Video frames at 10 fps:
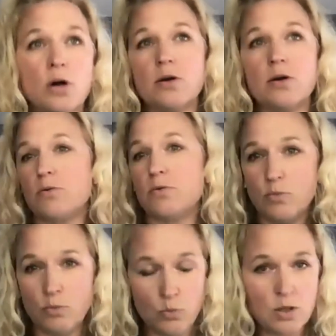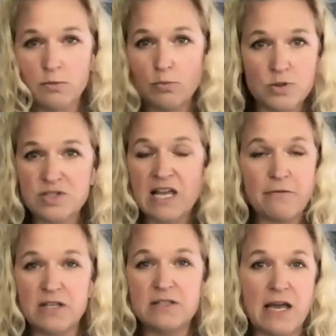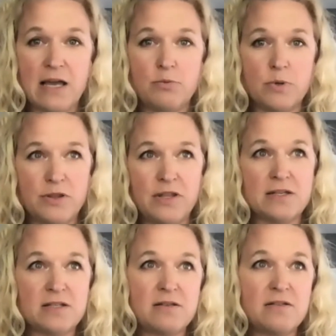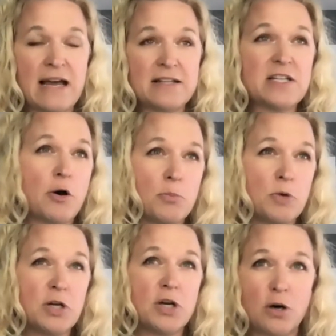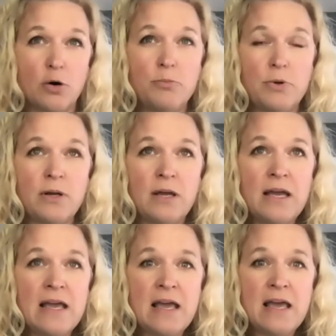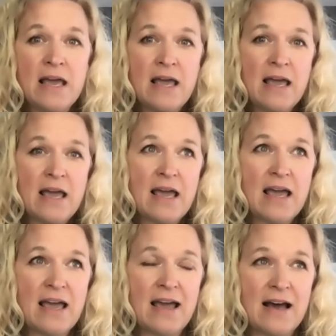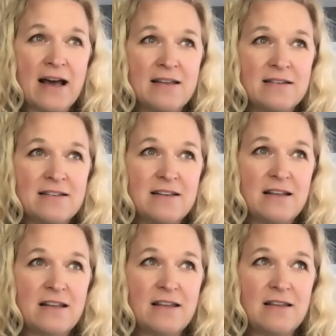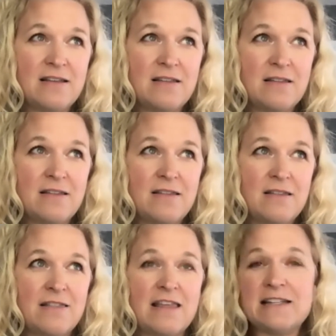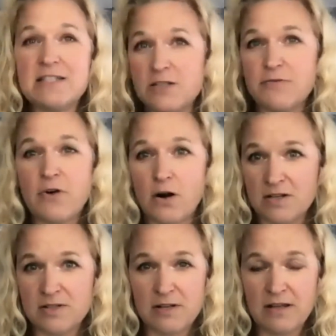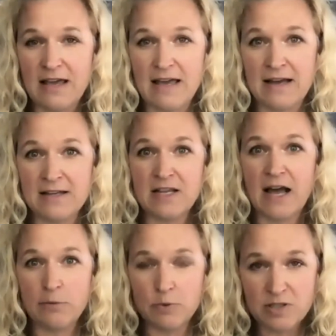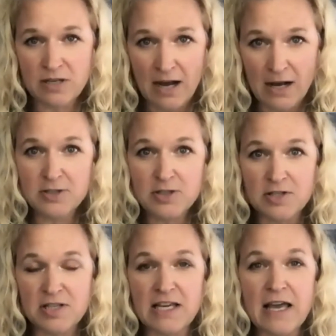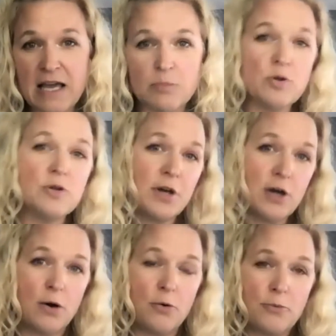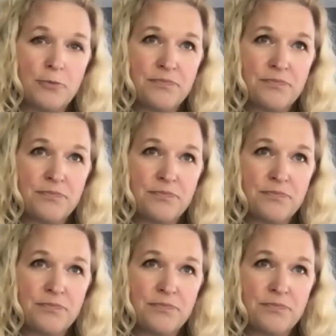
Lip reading: work will save the day with this. That's how I'm going to cope. And that's as far as I was consciously able to go.